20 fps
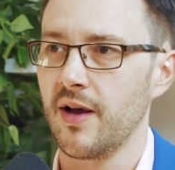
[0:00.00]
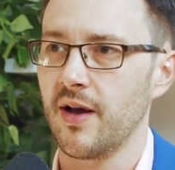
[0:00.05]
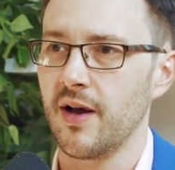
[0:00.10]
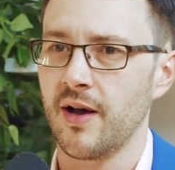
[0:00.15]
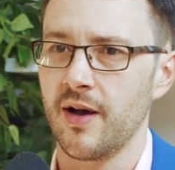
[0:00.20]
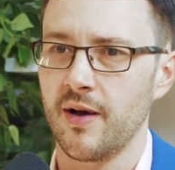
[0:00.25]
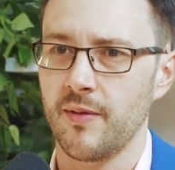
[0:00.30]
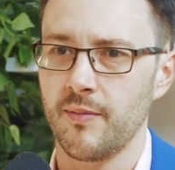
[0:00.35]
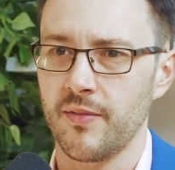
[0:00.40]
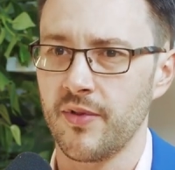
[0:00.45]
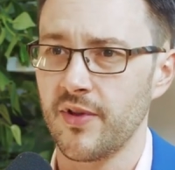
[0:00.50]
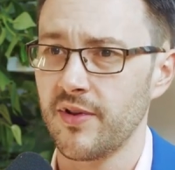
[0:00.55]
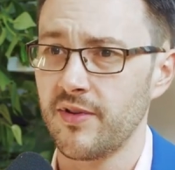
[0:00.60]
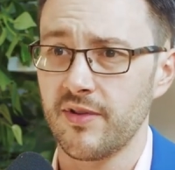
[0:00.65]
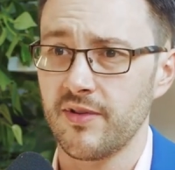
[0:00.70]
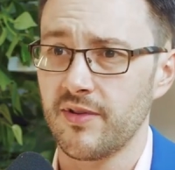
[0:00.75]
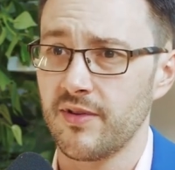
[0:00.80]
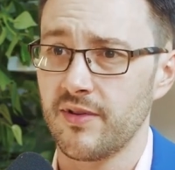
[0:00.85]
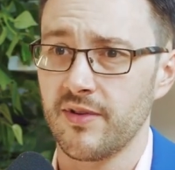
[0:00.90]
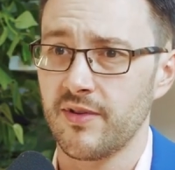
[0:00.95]
Um, this
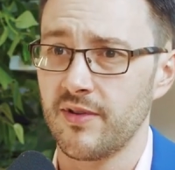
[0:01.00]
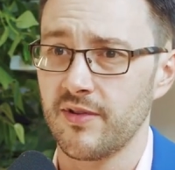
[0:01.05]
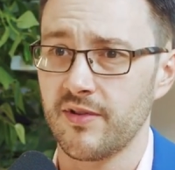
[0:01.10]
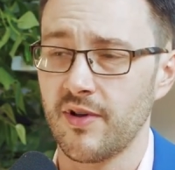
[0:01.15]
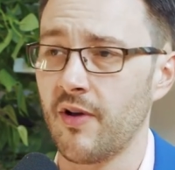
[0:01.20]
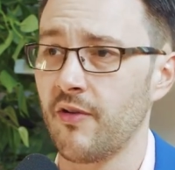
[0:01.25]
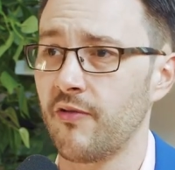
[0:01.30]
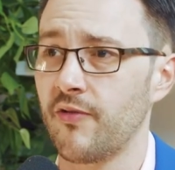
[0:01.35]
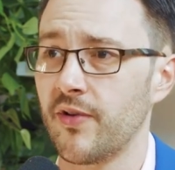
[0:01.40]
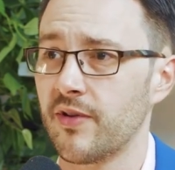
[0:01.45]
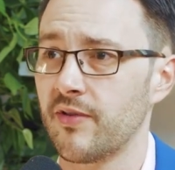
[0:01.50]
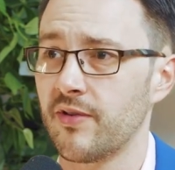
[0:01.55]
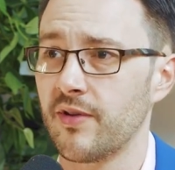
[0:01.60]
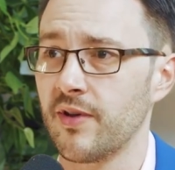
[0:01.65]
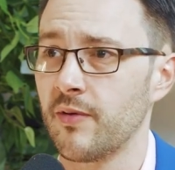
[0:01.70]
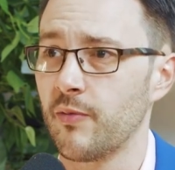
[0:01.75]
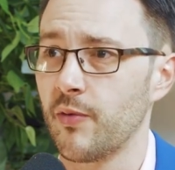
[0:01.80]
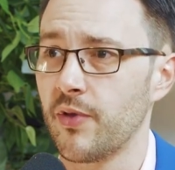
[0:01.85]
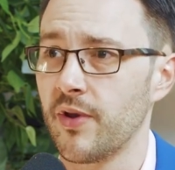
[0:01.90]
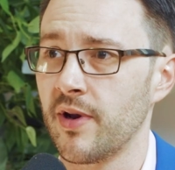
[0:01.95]
is this is all fits
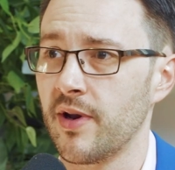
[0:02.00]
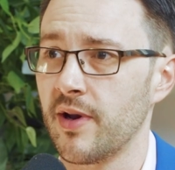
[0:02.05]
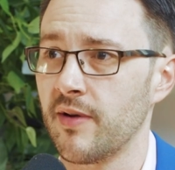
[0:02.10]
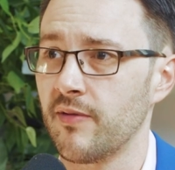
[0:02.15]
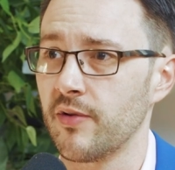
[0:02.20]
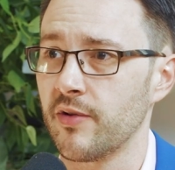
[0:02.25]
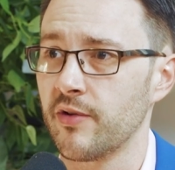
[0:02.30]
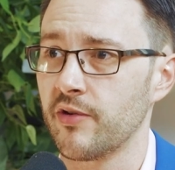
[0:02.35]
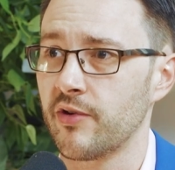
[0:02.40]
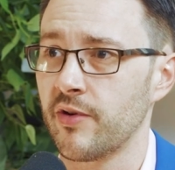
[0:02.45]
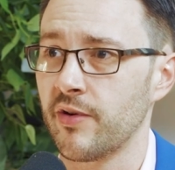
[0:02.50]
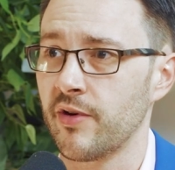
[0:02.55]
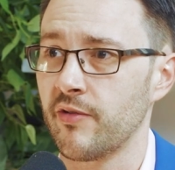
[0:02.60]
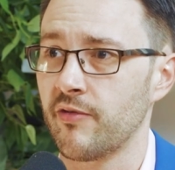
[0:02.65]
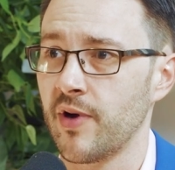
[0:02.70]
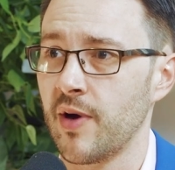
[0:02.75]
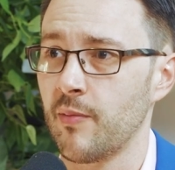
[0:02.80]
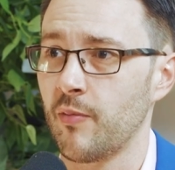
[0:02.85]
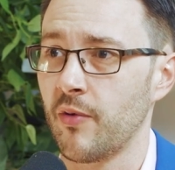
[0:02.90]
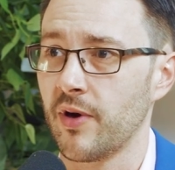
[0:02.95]
in within an evolutionary
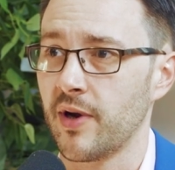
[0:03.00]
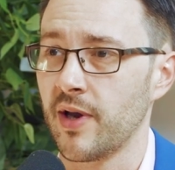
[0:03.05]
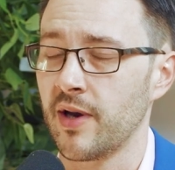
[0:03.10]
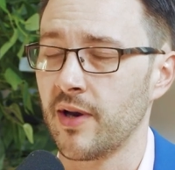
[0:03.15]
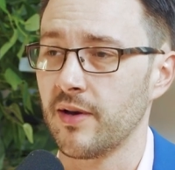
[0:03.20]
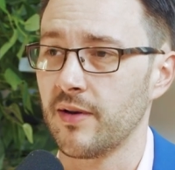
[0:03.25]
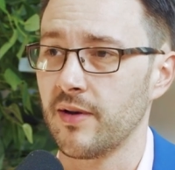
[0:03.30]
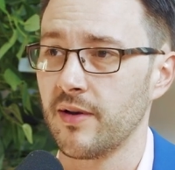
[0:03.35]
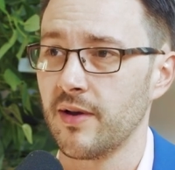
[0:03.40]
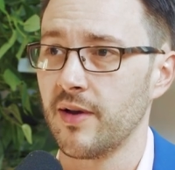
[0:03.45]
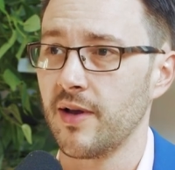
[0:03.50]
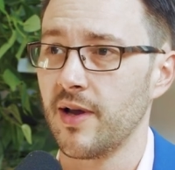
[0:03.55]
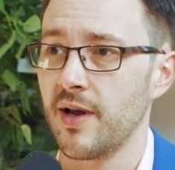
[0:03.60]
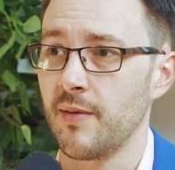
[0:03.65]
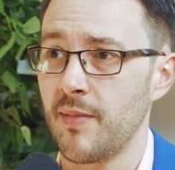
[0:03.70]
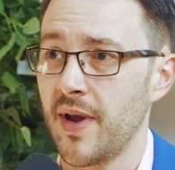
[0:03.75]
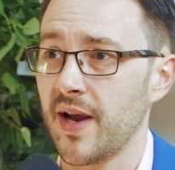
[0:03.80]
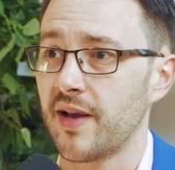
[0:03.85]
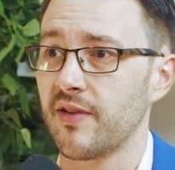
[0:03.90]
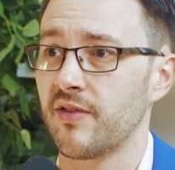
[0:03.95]
framework, and it
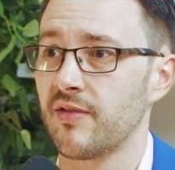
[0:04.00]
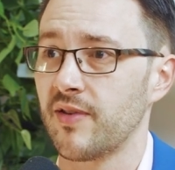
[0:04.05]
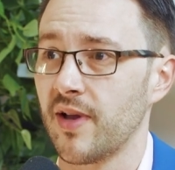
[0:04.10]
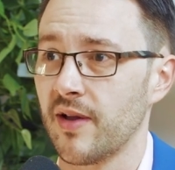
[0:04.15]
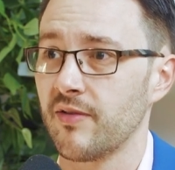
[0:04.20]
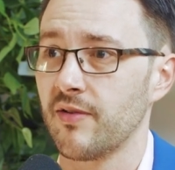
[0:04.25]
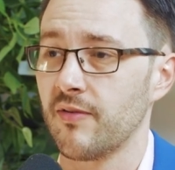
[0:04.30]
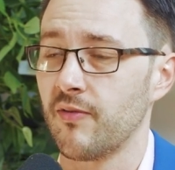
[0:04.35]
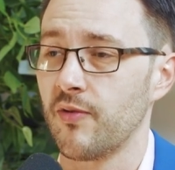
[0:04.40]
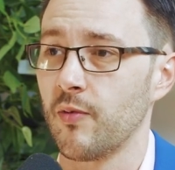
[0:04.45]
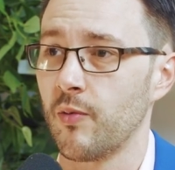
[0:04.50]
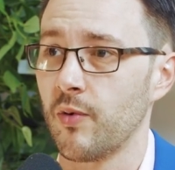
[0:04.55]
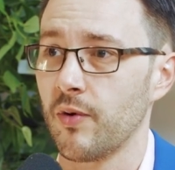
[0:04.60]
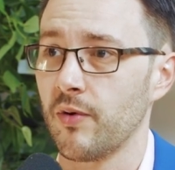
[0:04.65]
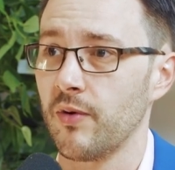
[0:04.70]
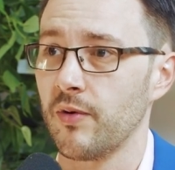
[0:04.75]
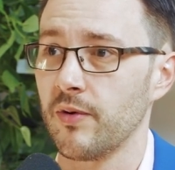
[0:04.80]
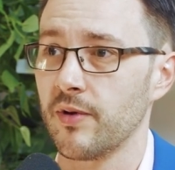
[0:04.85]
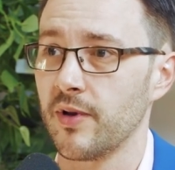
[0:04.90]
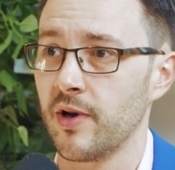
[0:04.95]
it makes sense of the
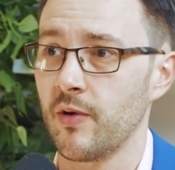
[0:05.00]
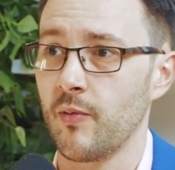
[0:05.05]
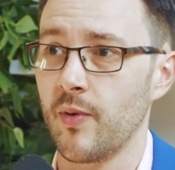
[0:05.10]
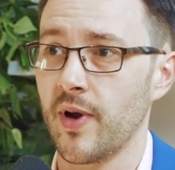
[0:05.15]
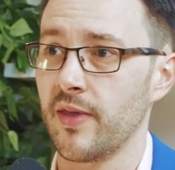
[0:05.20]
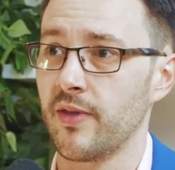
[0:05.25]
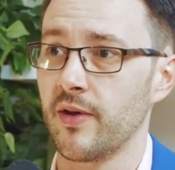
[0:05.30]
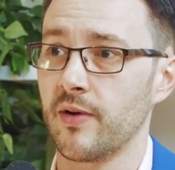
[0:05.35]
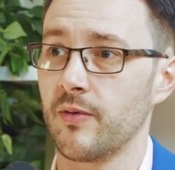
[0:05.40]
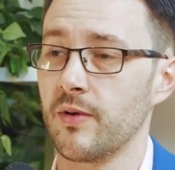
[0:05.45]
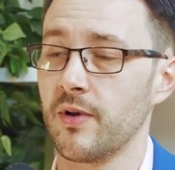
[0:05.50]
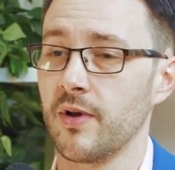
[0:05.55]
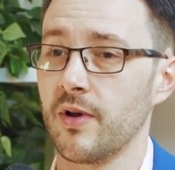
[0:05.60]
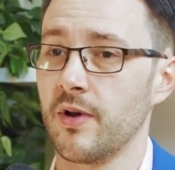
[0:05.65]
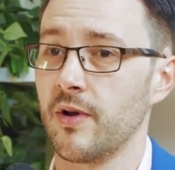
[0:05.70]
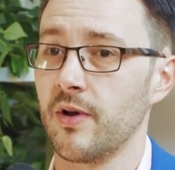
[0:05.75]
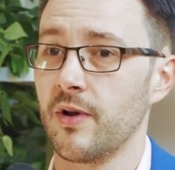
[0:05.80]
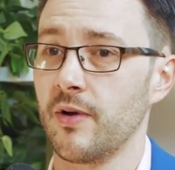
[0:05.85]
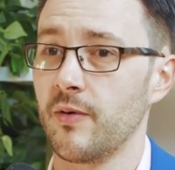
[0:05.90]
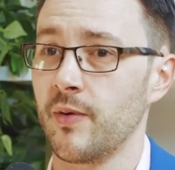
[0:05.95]
world in a way that
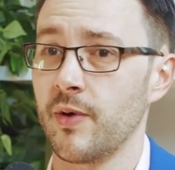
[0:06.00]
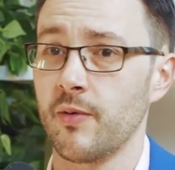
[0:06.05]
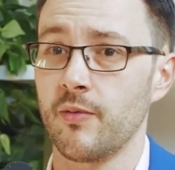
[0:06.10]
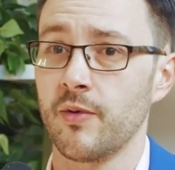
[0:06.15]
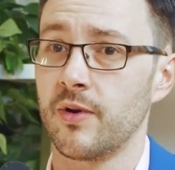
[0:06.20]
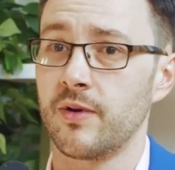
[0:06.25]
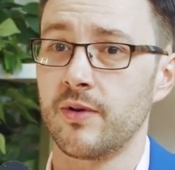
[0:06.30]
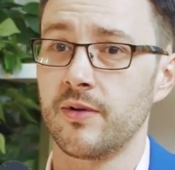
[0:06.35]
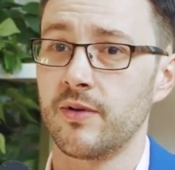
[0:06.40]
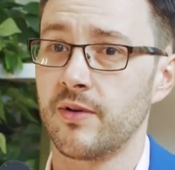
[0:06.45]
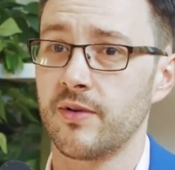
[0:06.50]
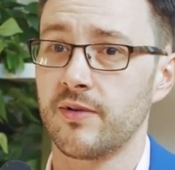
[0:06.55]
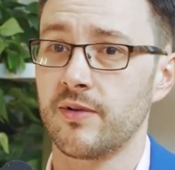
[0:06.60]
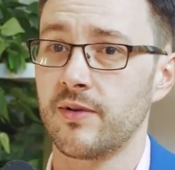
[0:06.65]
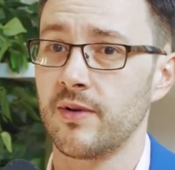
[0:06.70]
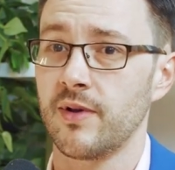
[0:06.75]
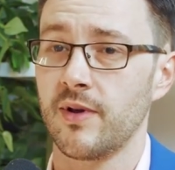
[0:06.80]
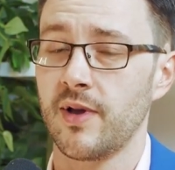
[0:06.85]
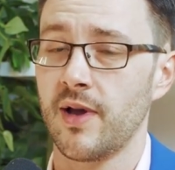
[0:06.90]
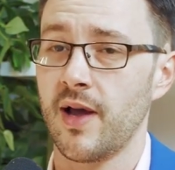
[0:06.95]
we would just
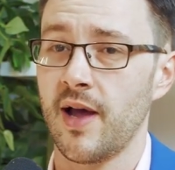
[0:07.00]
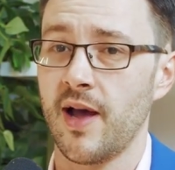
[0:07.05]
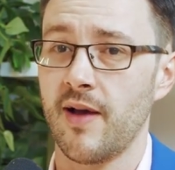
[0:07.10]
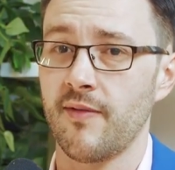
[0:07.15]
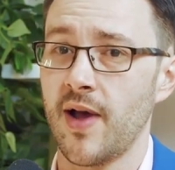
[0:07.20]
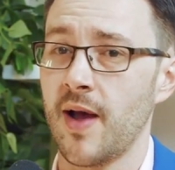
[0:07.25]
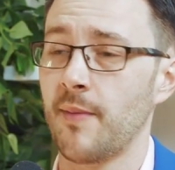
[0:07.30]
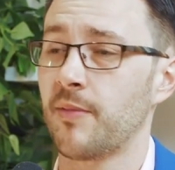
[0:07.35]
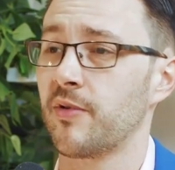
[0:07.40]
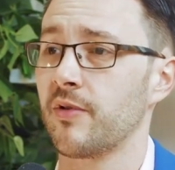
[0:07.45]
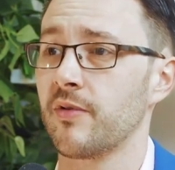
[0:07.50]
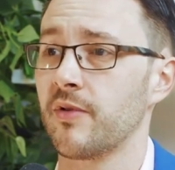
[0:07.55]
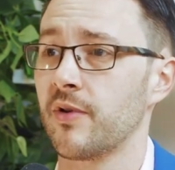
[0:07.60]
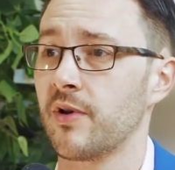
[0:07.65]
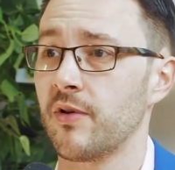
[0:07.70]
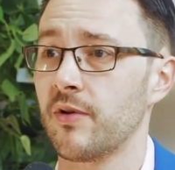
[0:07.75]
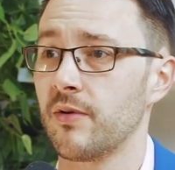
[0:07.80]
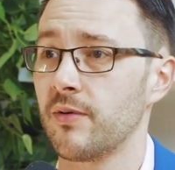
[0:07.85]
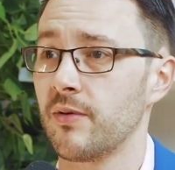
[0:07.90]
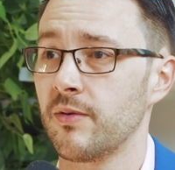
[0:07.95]
have
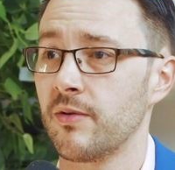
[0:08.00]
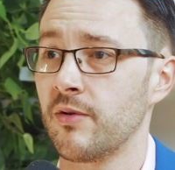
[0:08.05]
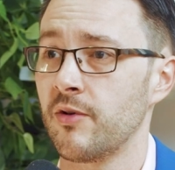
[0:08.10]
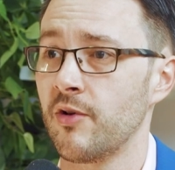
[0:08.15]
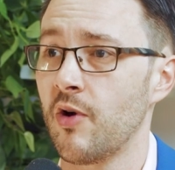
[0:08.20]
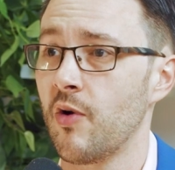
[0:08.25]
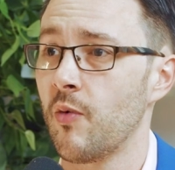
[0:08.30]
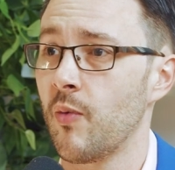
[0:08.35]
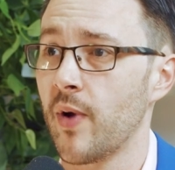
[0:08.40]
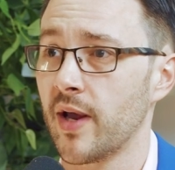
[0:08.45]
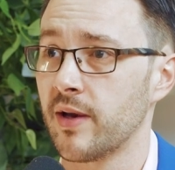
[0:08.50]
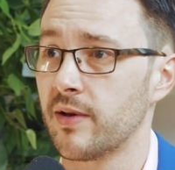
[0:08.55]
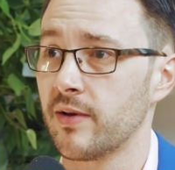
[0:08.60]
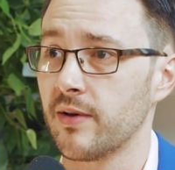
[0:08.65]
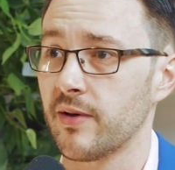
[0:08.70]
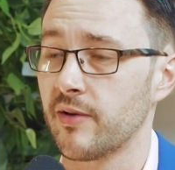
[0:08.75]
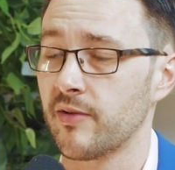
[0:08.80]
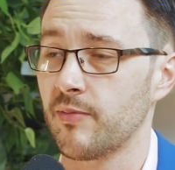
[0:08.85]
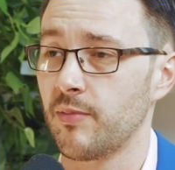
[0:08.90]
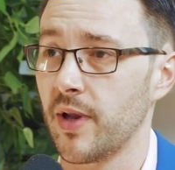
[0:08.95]
absolutely no way
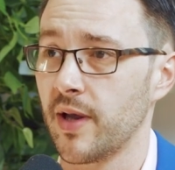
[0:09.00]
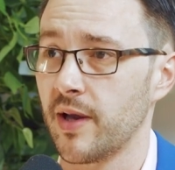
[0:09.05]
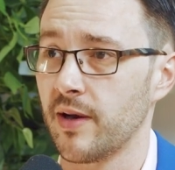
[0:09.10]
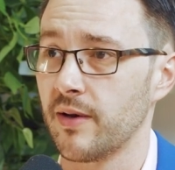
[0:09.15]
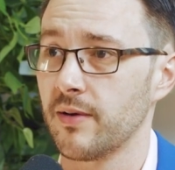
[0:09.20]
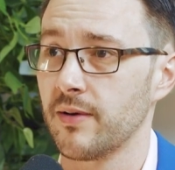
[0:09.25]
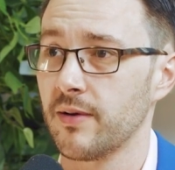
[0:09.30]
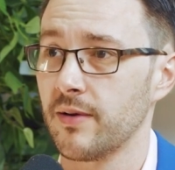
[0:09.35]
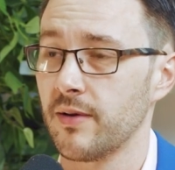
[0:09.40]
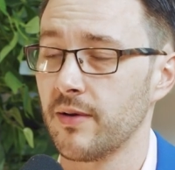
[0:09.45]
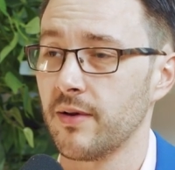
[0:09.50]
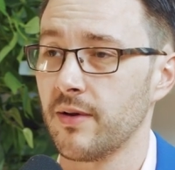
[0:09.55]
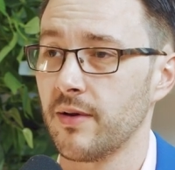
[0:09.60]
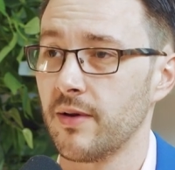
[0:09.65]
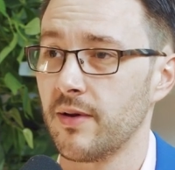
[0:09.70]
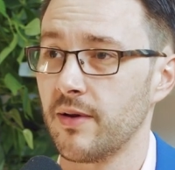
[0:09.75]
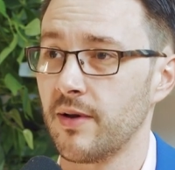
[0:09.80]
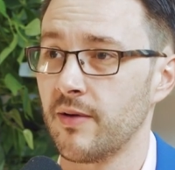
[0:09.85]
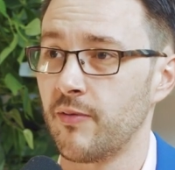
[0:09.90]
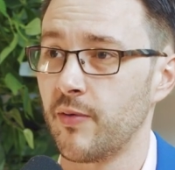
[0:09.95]
to explain
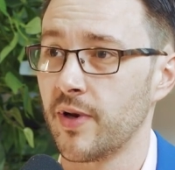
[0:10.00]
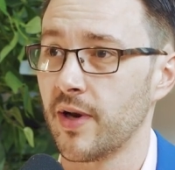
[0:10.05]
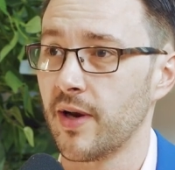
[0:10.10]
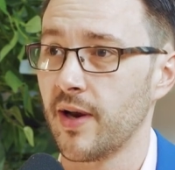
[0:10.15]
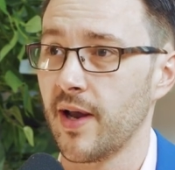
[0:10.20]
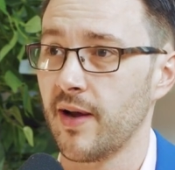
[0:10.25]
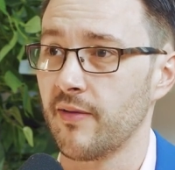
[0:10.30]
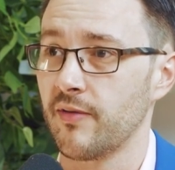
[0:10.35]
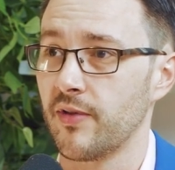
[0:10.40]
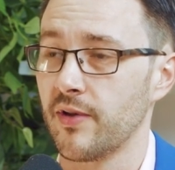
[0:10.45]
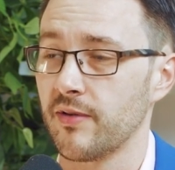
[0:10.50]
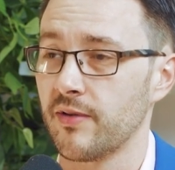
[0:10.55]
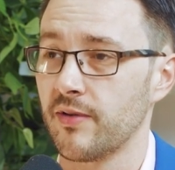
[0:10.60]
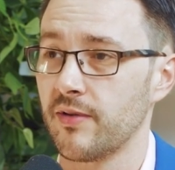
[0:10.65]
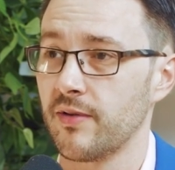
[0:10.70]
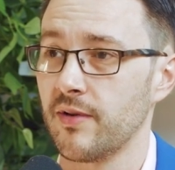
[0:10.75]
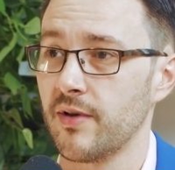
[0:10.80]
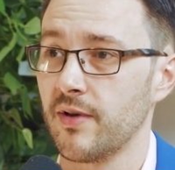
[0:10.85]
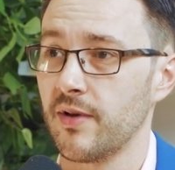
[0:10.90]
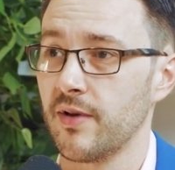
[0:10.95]
hmm. if we didn't have
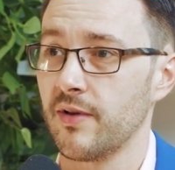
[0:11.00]
this.